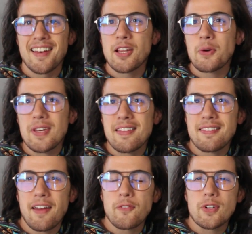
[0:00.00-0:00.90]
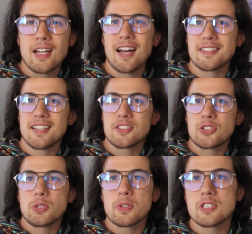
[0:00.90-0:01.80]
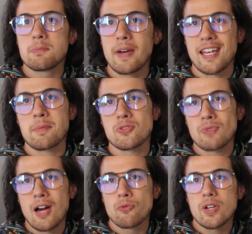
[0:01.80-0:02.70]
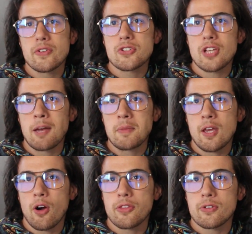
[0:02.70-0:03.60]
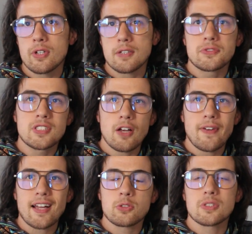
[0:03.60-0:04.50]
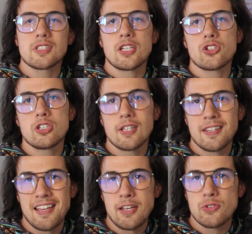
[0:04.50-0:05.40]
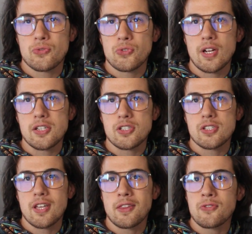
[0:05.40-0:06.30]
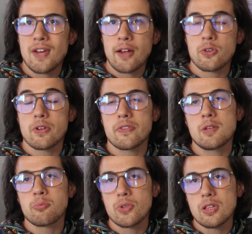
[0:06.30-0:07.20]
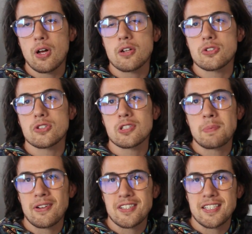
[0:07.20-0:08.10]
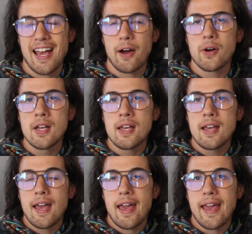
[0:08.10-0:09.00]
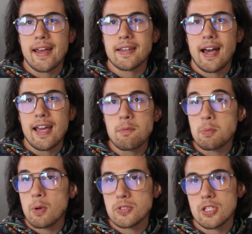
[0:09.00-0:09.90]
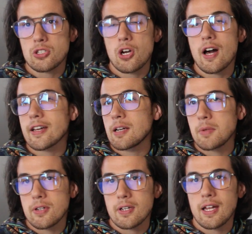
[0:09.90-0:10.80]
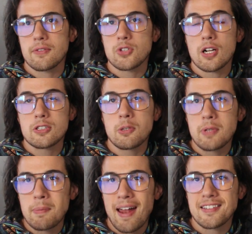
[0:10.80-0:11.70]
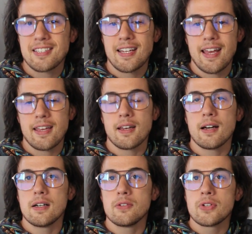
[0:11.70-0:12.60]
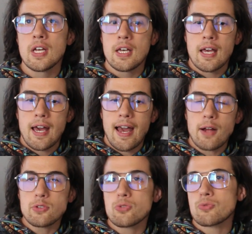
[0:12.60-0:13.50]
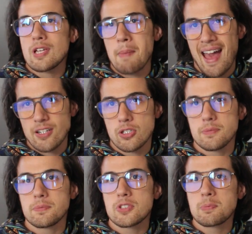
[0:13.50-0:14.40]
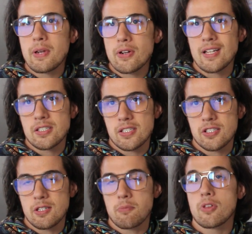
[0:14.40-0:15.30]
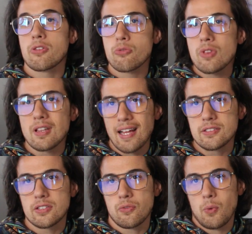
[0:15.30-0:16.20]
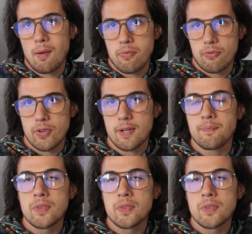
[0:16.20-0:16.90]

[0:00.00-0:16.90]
Hello, ETH Denver content stewards. My name is Ron Rivers. I'm the author of Self-Actualization in the Age of Crisis and the founder of the pre-launch Spirit DAO. And I am proposing a talk, and I'm here to kind of talk to you a bit about it today, of how to reimagine spirit and system through the lens of Web3.